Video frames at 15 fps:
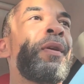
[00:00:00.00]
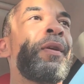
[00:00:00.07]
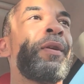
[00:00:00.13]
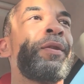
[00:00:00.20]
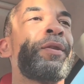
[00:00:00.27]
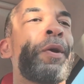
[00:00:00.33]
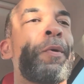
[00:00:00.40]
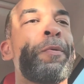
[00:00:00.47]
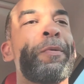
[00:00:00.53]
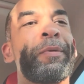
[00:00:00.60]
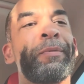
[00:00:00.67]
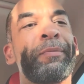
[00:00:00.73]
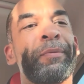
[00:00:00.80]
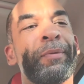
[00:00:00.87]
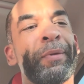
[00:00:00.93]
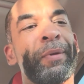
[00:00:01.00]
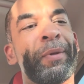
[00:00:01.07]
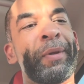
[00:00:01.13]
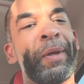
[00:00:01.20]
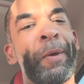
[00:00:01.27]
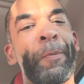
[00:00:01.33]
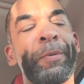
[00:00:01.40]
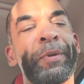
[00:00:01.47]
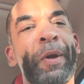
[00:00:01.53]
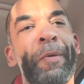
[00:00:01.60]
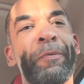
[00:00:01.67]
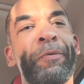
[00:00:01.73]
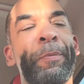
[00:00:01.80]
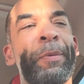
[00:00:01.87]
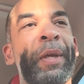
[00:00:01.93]
So it was
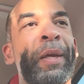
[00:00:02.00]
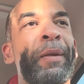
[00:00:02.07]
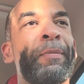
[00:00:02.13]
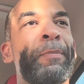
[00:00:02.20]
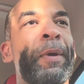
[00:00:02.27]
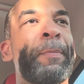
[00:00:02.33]
on from then.